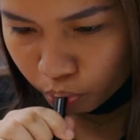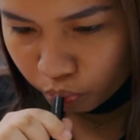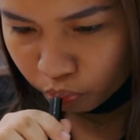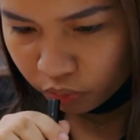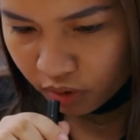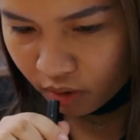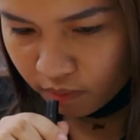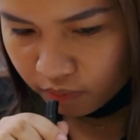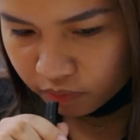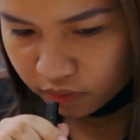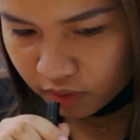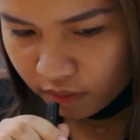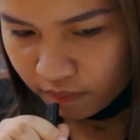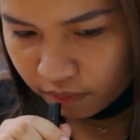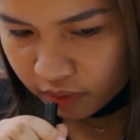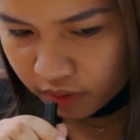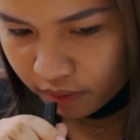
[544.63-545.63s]
they've spent
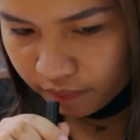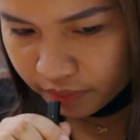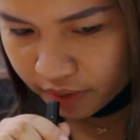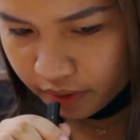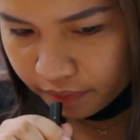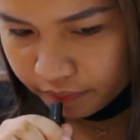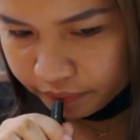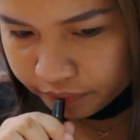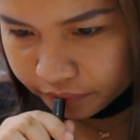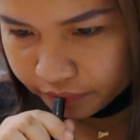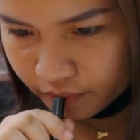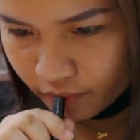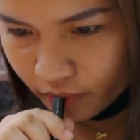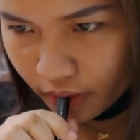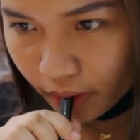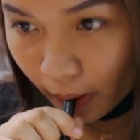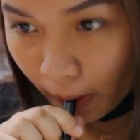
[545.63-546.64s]
the most on the
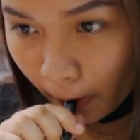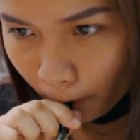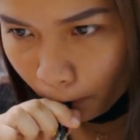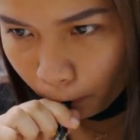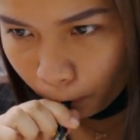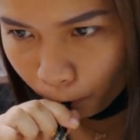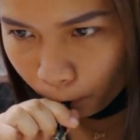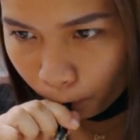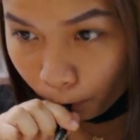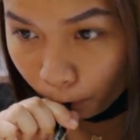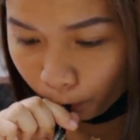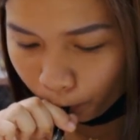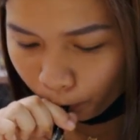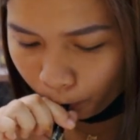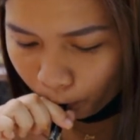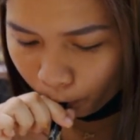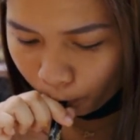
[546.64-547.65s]
food ingredients. What do
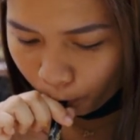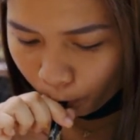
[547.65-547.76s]
you think?